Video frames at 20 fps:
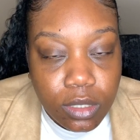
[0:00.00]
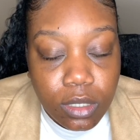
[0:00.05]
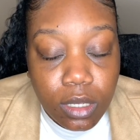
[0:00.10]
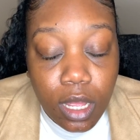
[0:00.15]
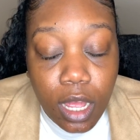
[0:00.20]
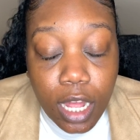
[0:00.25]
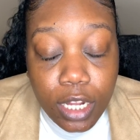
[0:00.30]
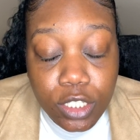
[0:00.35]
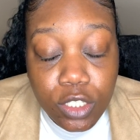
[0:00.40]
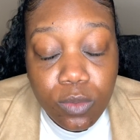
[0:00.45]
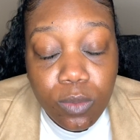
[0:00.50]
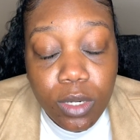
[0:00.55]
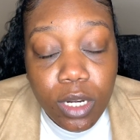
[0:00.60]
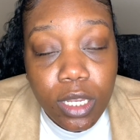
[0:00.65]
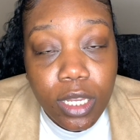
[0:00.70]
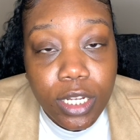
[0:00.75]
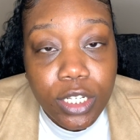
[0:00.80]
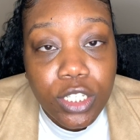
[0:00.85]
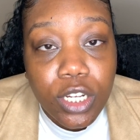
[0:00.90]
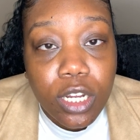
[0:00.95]
I just want to
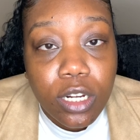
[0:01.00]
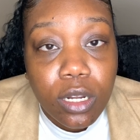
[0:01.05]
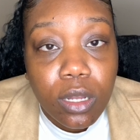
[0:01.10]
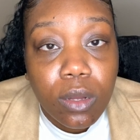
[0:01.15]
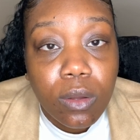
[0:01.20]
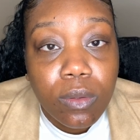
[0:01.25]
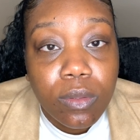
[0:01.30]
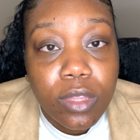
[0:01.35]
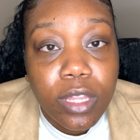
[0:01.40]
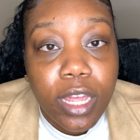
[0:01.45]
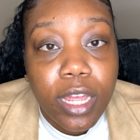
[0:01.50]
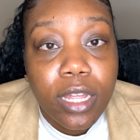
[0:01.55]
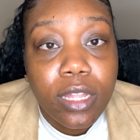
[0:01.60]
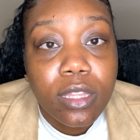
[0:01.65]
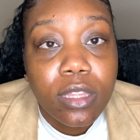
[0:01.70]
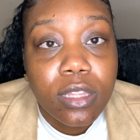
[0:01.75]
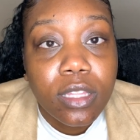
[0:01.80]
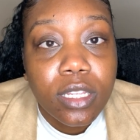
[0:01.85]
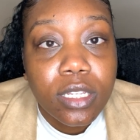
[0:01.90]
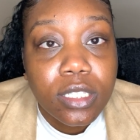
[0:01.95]
let y'all know that
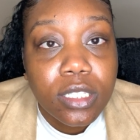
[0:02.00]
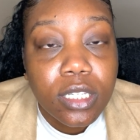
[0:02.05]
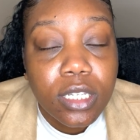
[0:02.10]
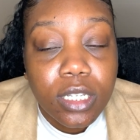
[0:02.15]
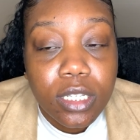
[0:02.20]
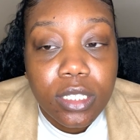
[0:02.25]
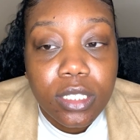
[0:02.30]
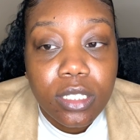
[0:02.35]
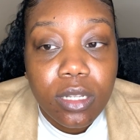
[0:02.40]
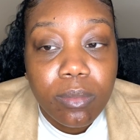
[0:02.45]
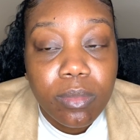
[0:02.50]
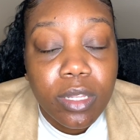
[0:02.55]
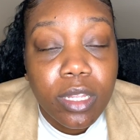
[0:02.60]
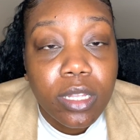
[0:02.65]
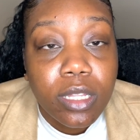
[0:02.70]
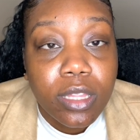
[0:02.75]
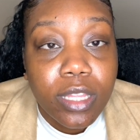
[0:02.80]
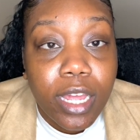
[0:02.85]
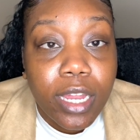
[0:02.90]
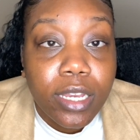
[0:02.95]
this is something
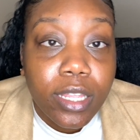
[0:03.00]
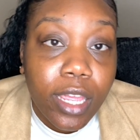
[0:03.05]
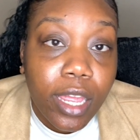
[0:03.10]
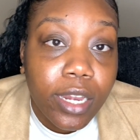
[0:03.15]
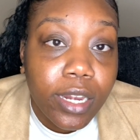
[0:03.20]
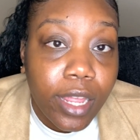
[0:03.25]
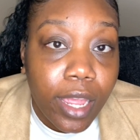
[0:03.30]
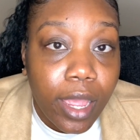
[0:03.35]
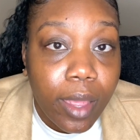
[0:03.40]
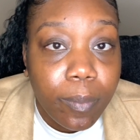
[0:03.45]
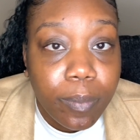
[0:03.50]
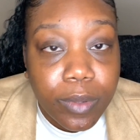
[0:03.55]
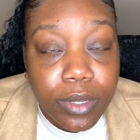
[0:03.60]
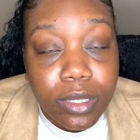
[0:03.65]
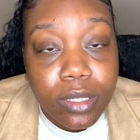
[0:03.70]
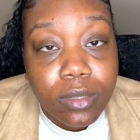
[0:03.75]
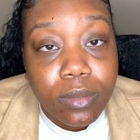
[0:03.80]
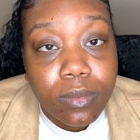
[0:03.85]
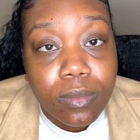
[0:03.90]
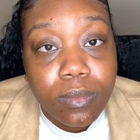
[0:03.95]
that can
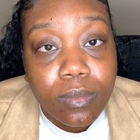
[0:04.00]
happen.